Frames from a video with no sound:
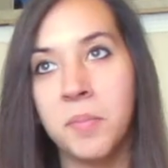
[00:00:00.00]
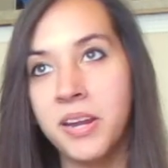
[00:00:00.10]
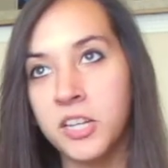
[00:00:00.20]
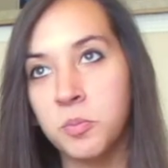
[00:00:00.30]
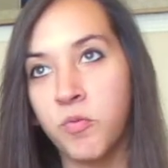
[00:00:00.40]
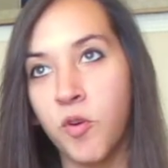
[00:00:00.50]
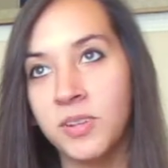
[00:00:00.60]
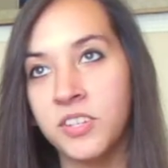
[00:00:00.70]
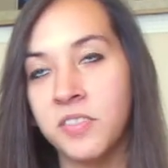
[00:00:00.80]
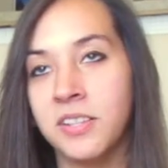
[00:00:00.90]
And my next
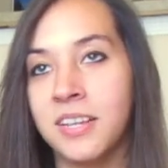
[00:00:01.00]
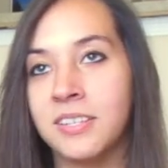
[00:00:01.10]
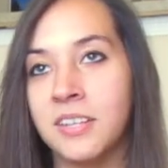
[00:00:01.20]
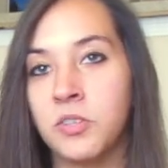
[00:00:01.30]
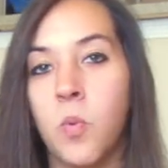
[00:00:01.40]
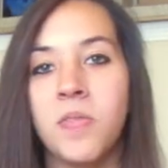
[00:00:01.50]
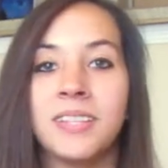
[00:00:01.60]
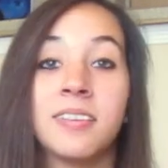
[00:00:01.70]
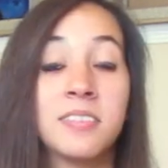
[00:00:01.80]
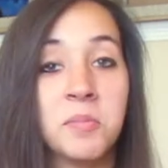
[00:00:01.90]
performance on the list is one
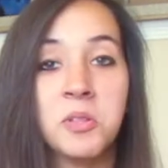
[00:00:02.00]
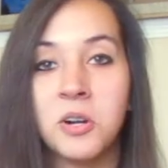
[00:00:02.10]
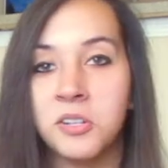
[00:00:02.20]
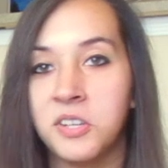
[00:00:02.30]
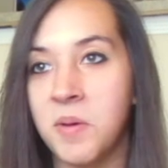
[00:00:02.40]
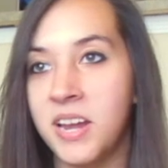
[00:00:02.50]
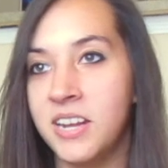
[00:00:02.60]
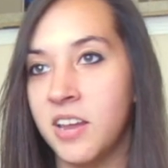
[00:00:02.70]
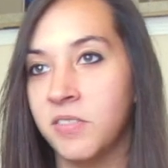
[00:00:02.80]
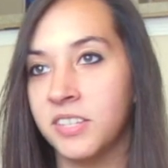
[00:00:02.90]
that's similar to Bette
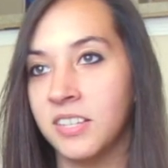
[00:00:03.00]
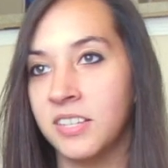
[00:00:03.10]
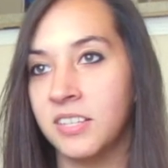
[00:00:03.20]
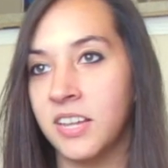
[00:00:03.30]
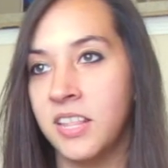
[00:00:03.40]
Davis's,